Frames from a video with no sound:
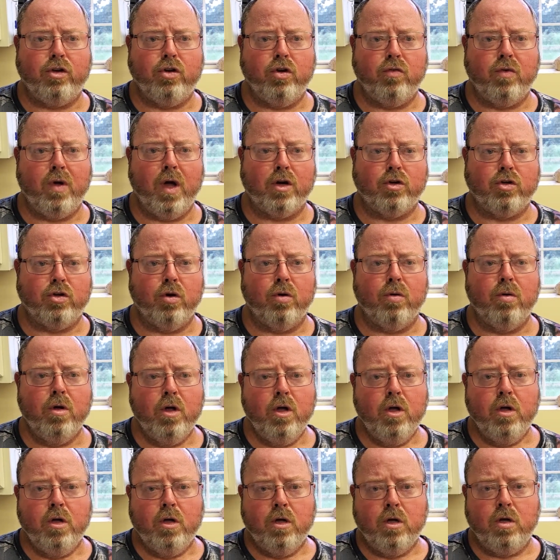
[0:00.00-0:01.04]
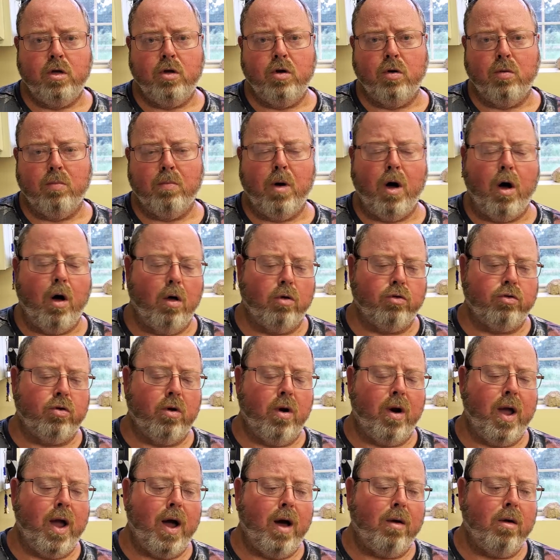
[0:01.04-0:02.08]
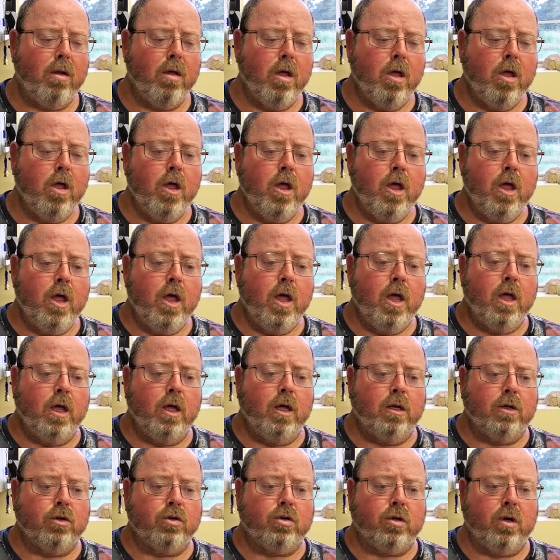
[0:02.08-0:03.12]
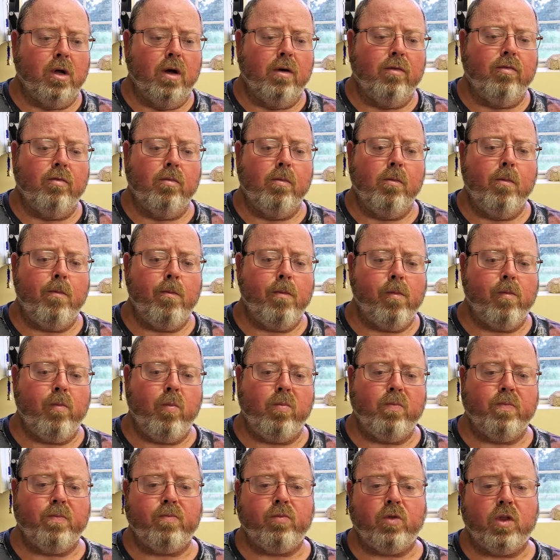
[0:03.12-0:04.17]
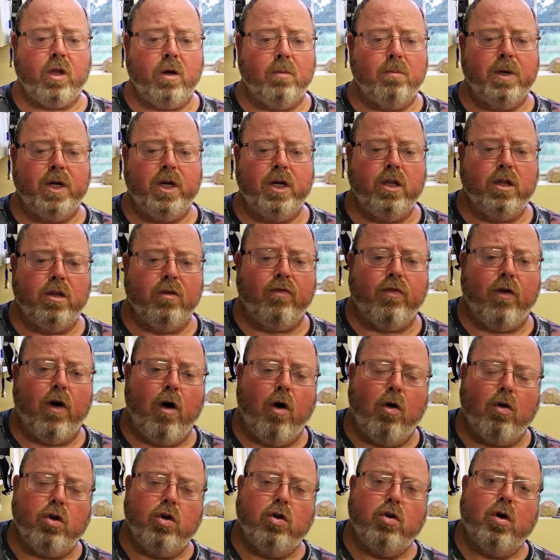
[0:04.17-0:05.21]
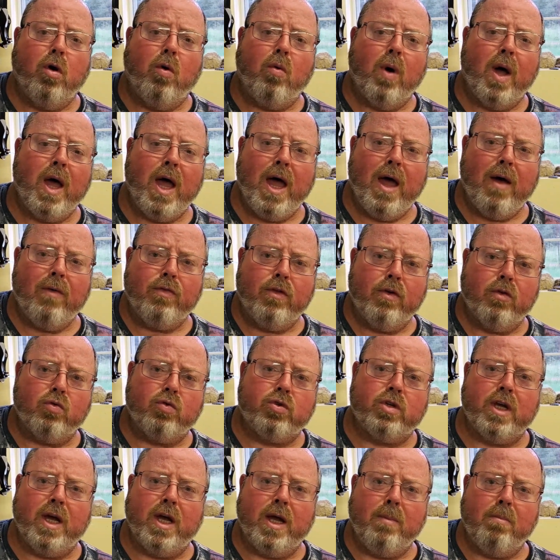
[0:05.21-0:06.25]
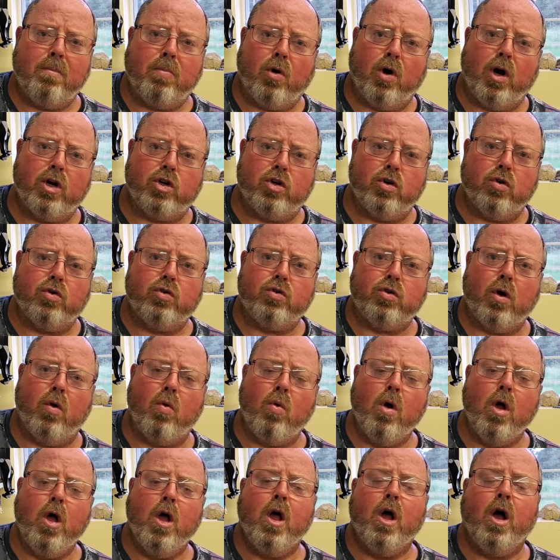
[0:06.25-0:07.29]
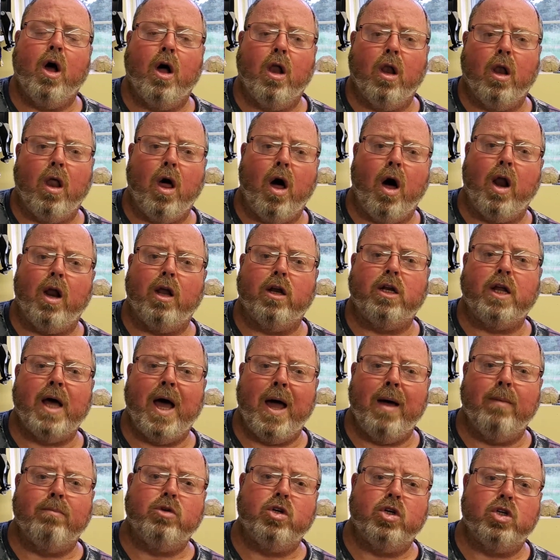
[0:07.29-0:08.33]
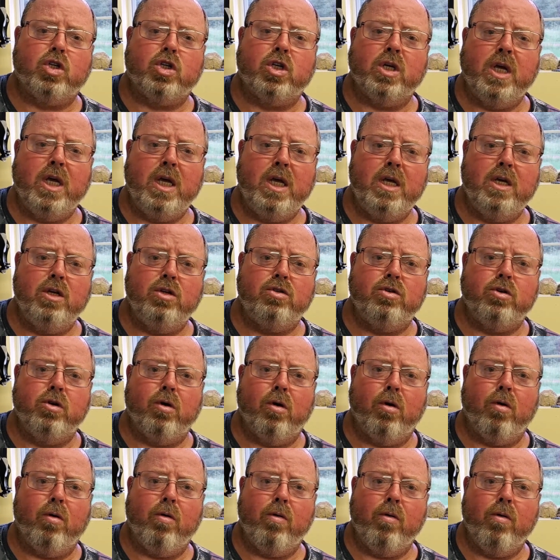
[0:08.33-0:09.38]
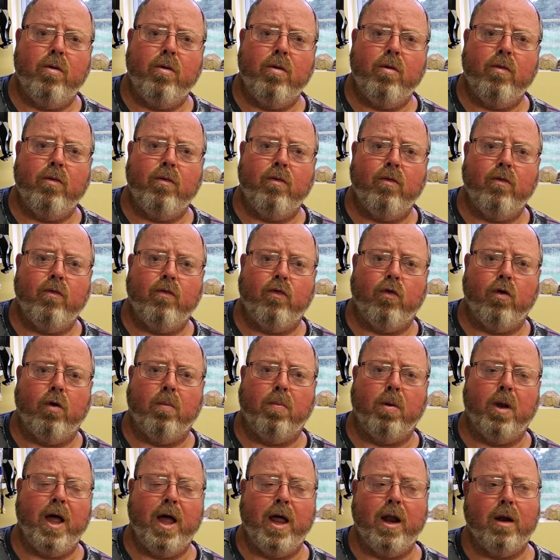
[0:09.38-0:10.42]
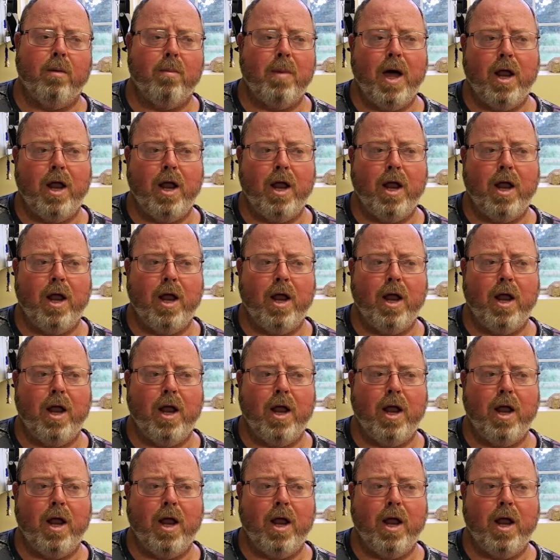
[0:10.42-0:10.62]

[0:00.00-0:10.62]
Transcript: You've got your moths are out and stuff. But in the fall, you don't have those same pressures. So a lot of times it's easier for planting them.